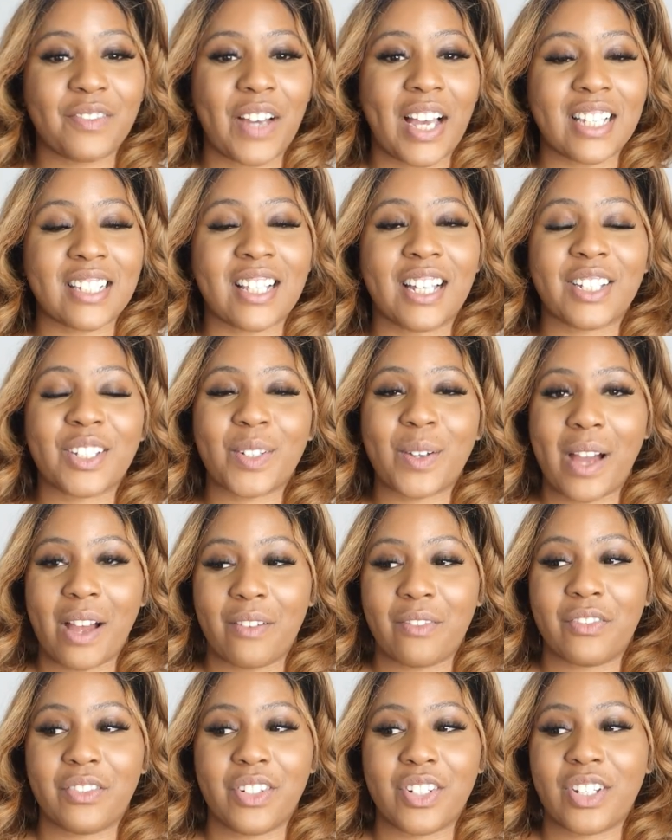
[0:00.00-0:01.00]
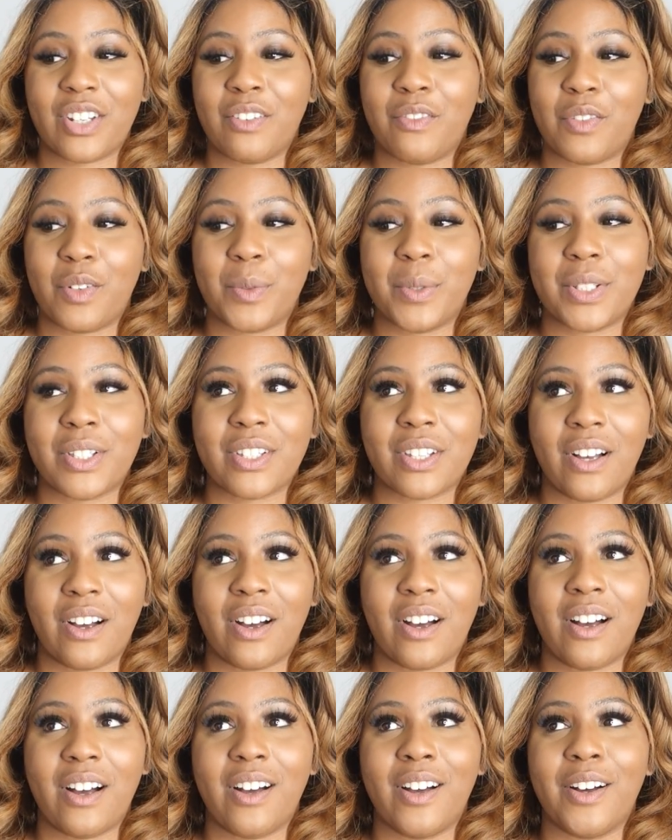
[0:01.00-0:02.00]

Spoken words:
as like your average influencer.